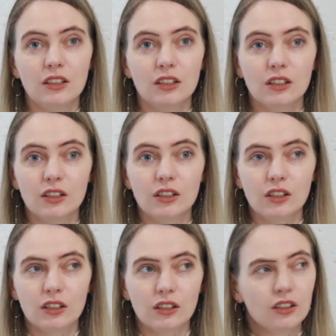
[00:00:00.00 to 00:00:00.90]
Cheng
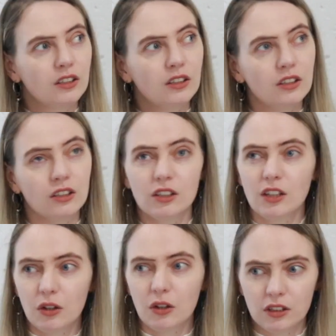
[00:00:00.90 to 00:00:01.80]

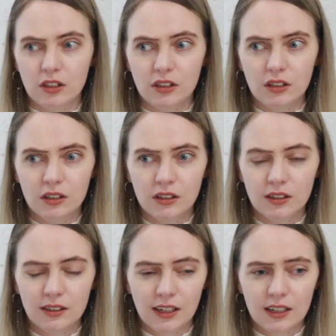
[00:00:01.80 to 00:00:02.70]
Shaoshi, is
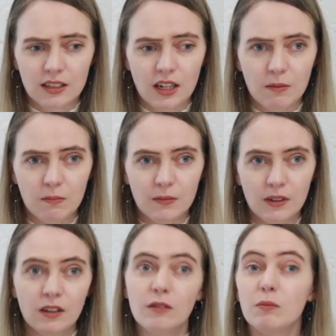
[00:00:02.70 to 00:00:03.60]
that his name?
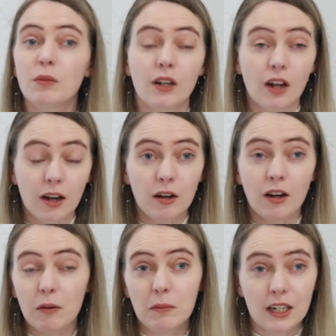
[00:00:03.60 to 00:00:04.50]
But
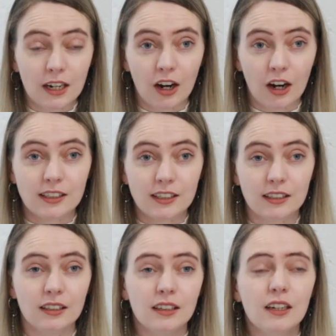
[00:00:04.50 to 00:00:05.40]
our main character,